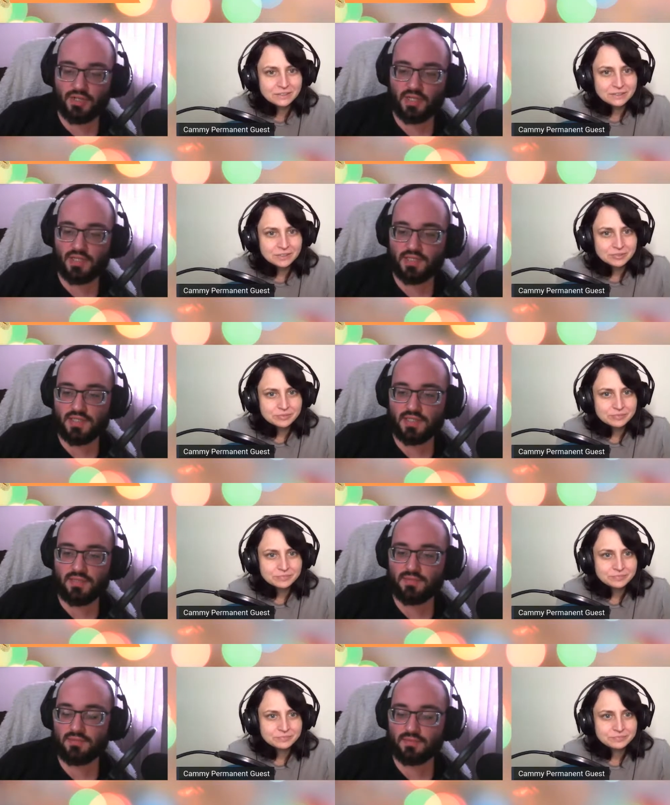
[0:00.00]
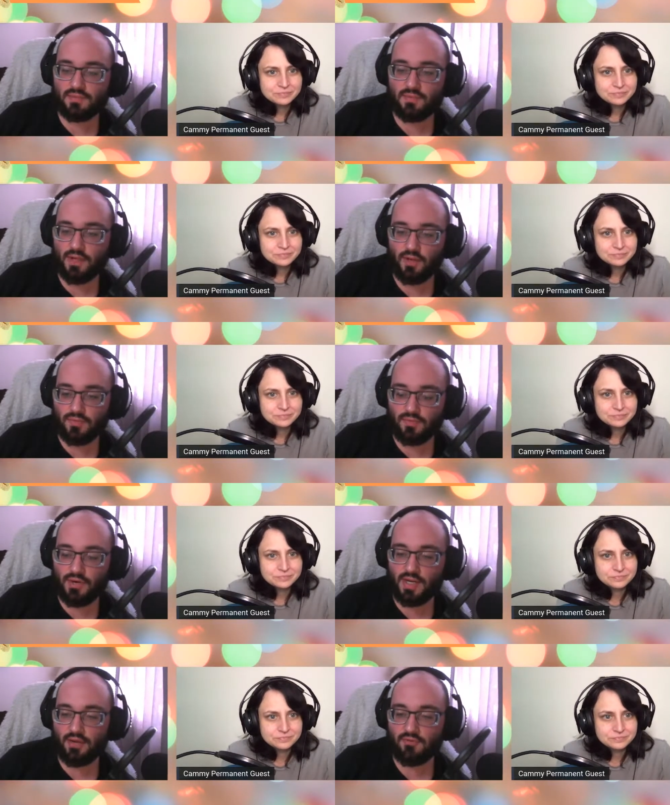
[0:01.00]
Speaker 1: Hercules's, you know,
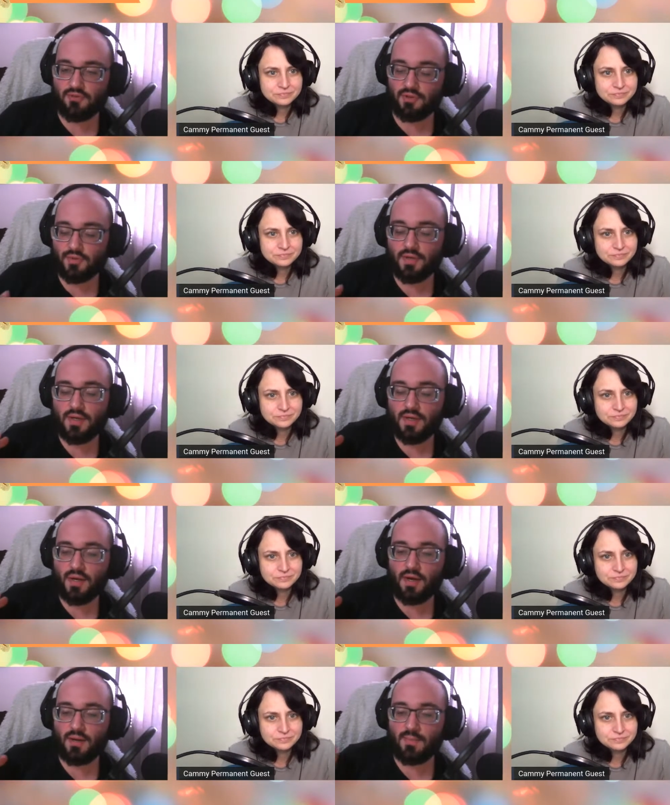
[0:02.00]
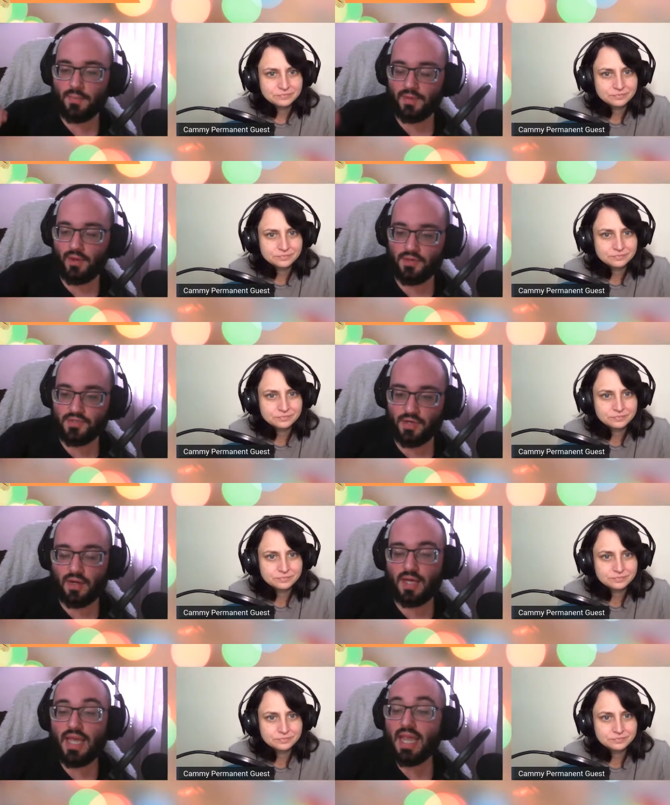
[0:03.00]
great nephew. Um, I'm gonna go get
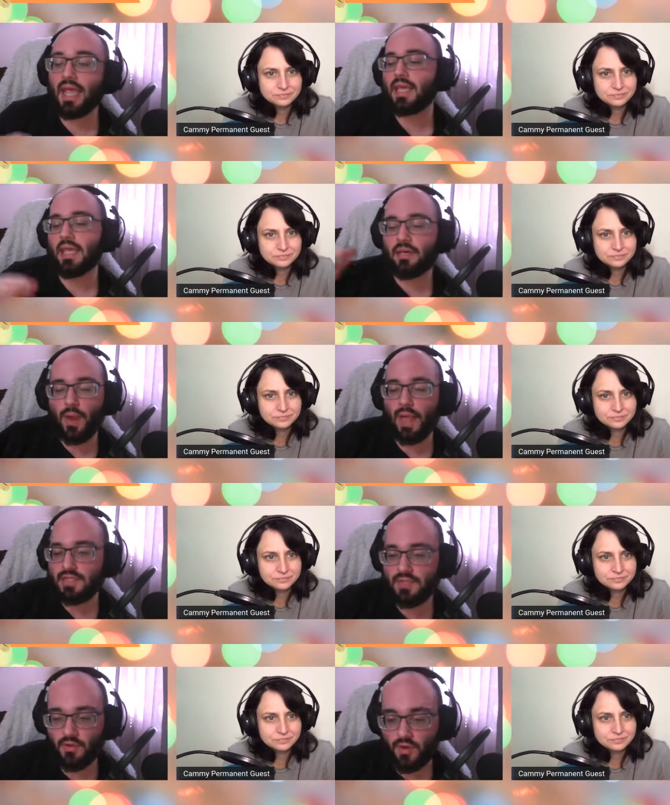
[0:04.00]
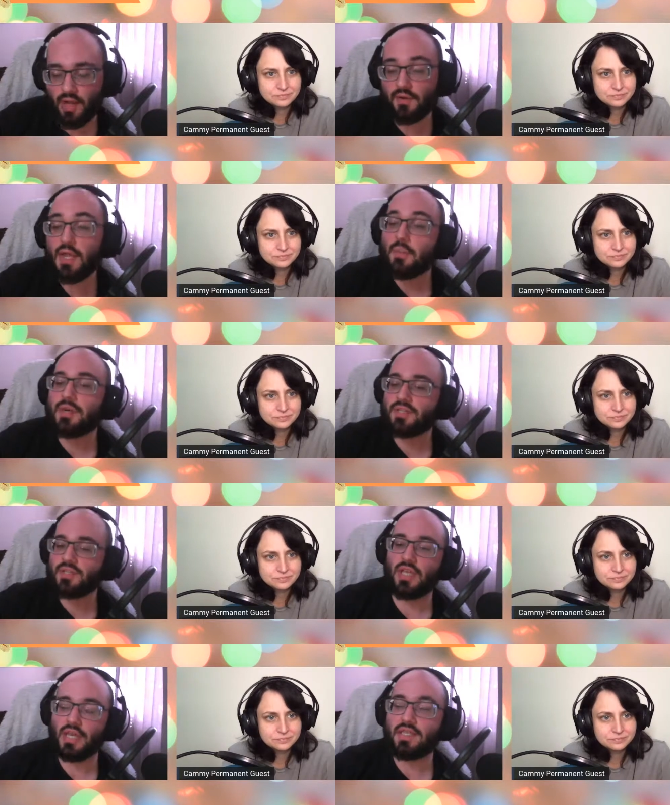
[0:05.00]
drunk. Yeah, he he ran it to the ground, but it's
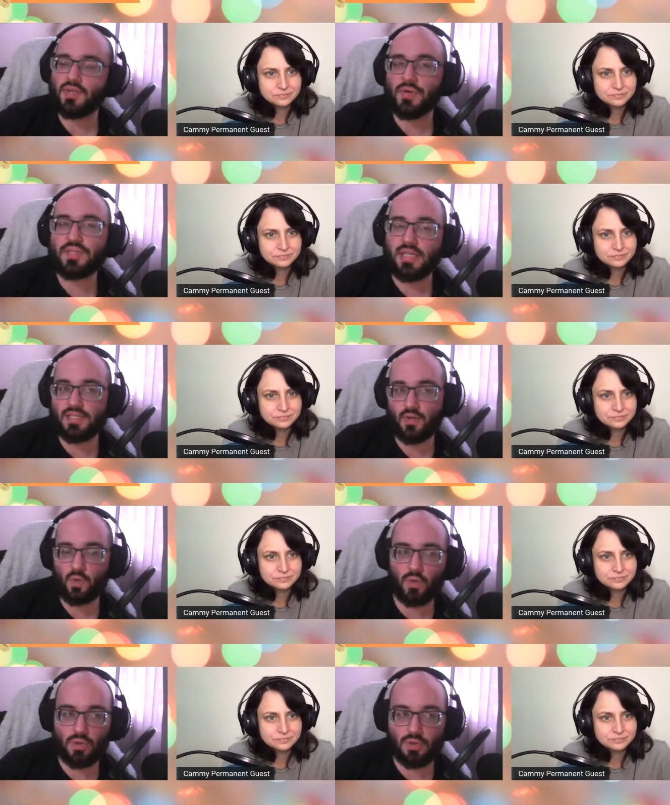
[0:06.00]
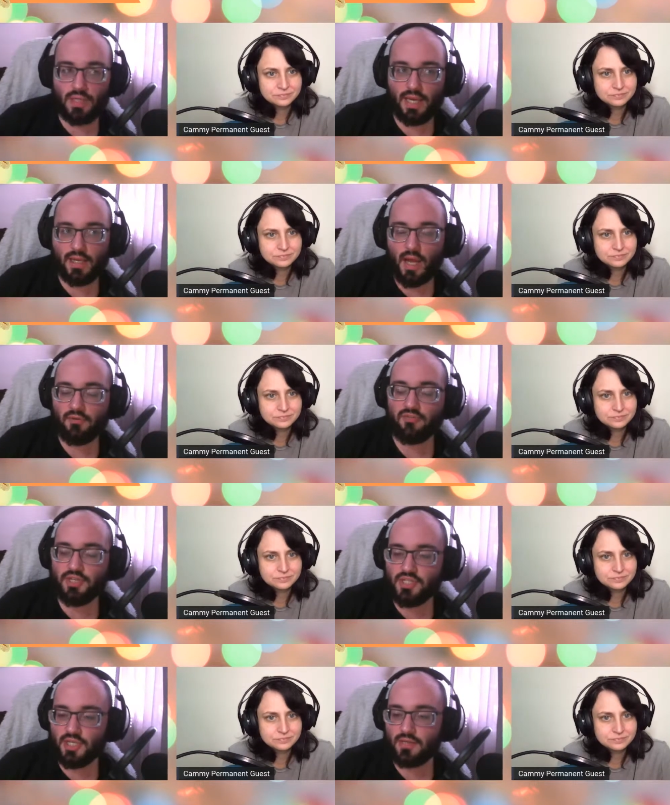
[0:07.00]
just and it, so it's it's a cool like
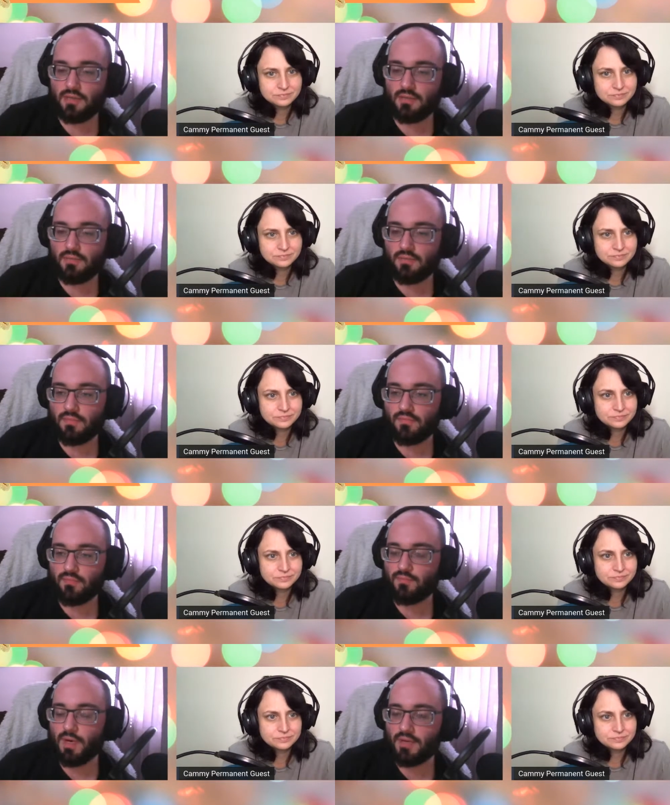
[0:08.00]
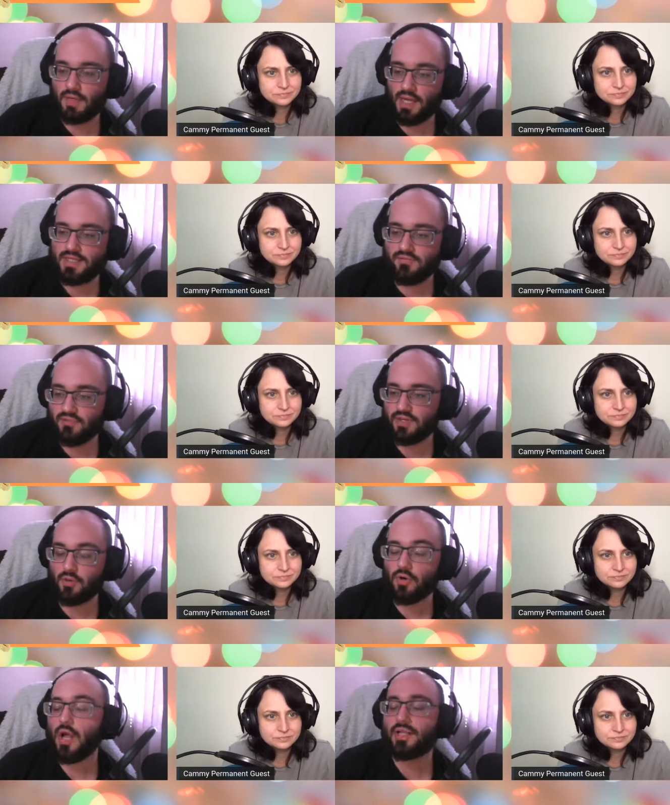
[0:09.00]
nonfiction but lots of
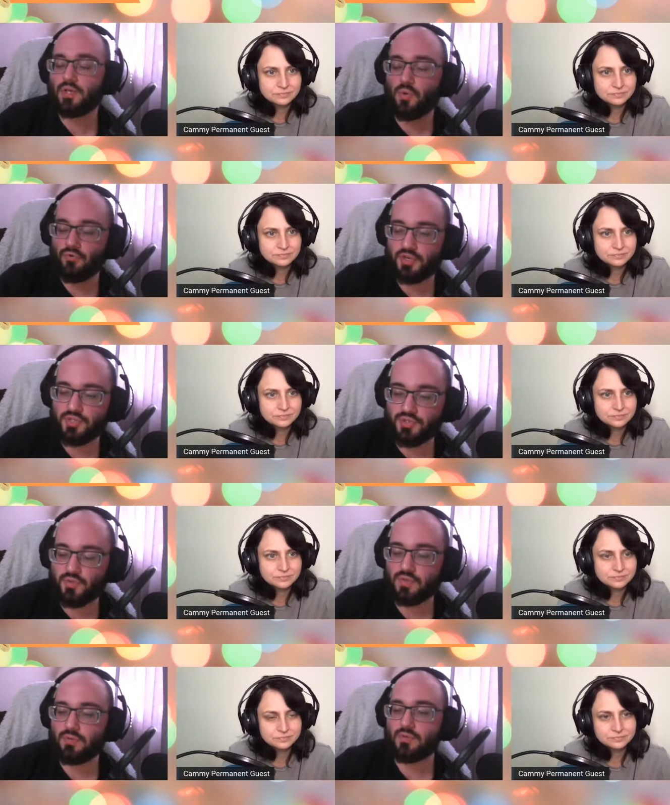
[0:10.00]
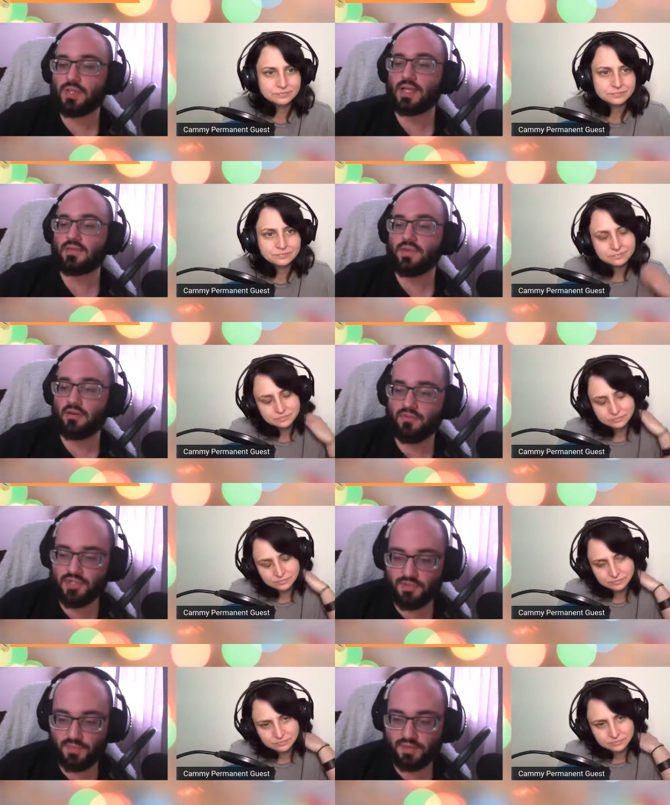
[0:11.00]
fiction, or it's a cool fictional story with lots of
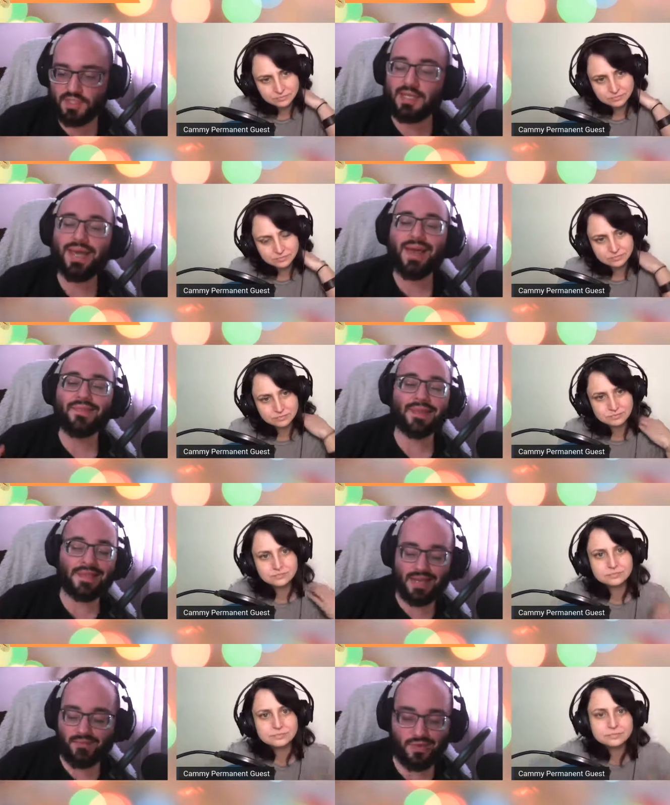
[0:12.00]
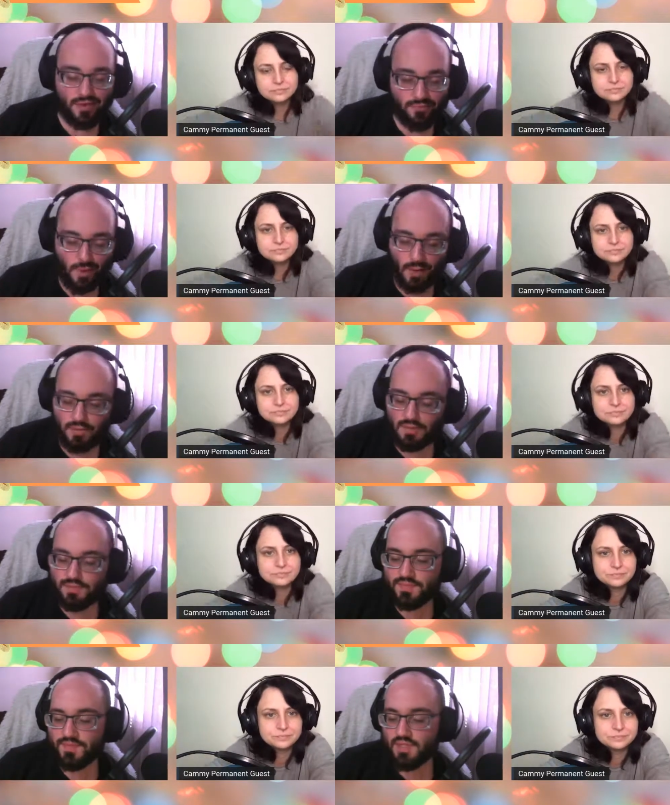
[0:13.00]
nonfiction built in. They did have a lot of
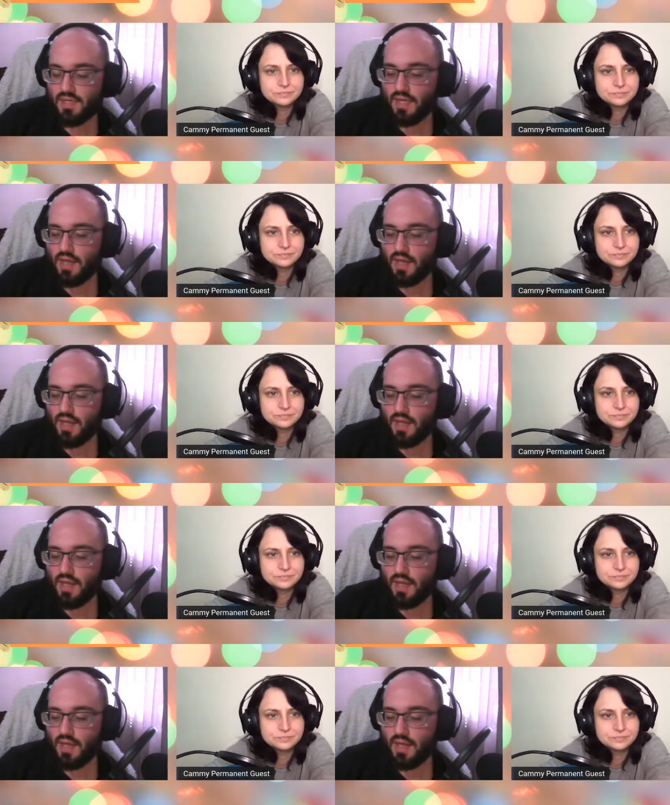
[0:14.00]
problems.